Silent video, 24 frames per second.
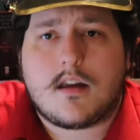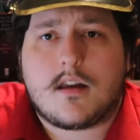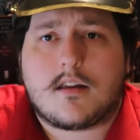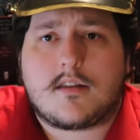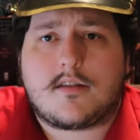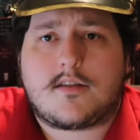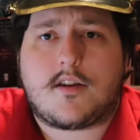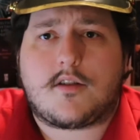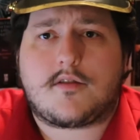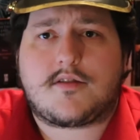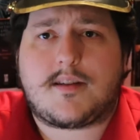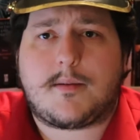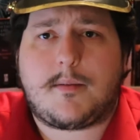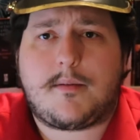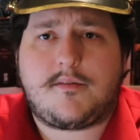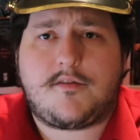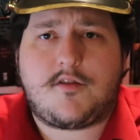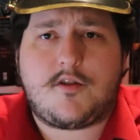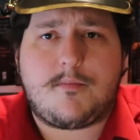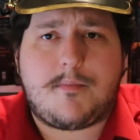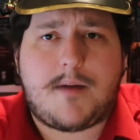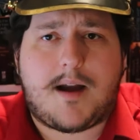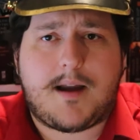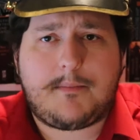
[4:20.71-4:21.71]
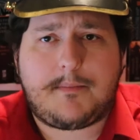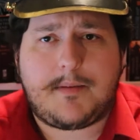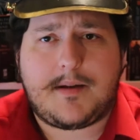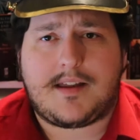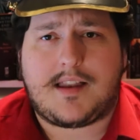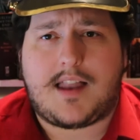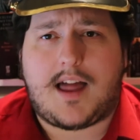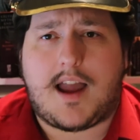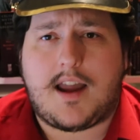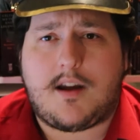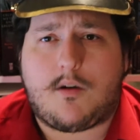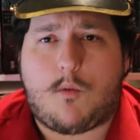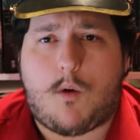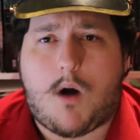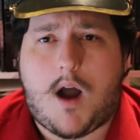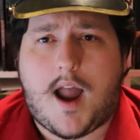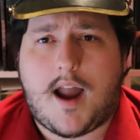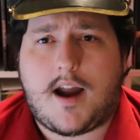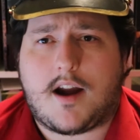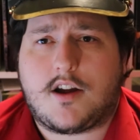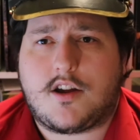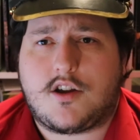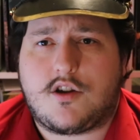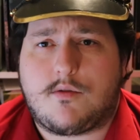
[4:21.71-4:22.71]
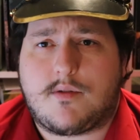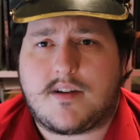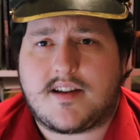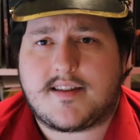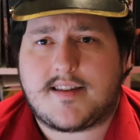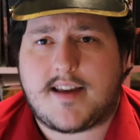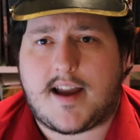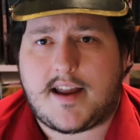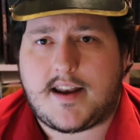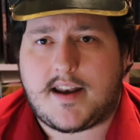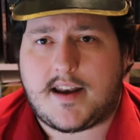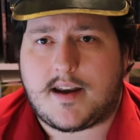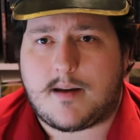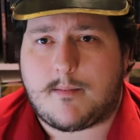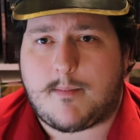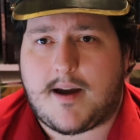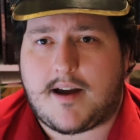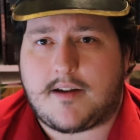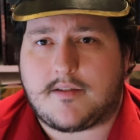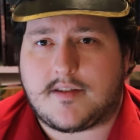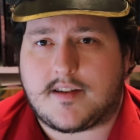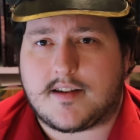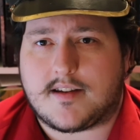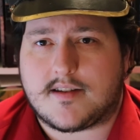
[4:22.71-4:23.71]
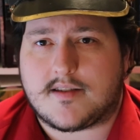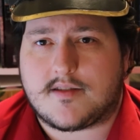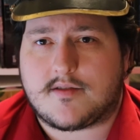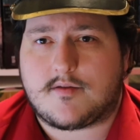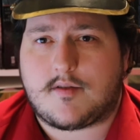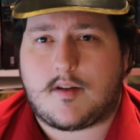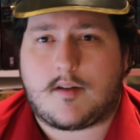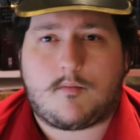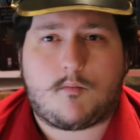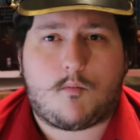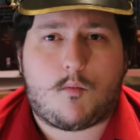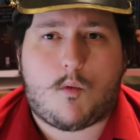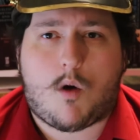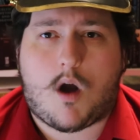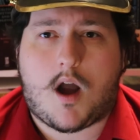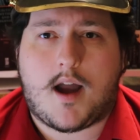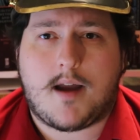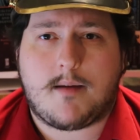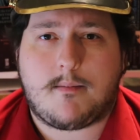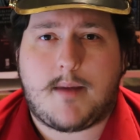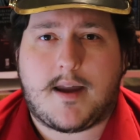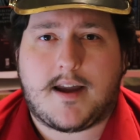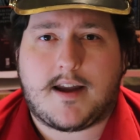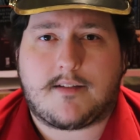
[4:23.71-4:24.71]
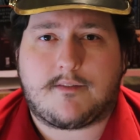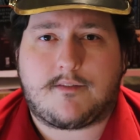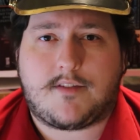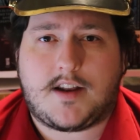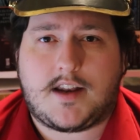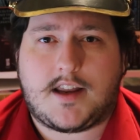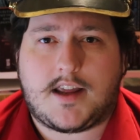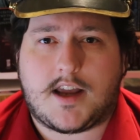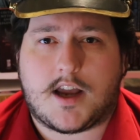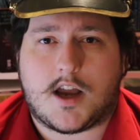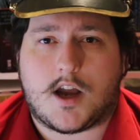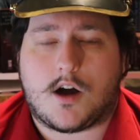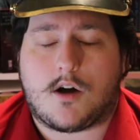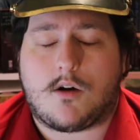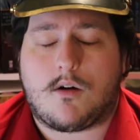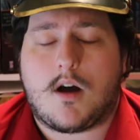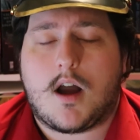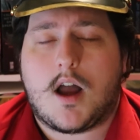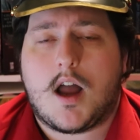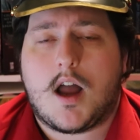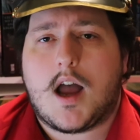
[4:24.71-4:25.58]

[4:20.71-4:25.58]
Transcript: So some of you might be like, why are you excited about this and why make a video?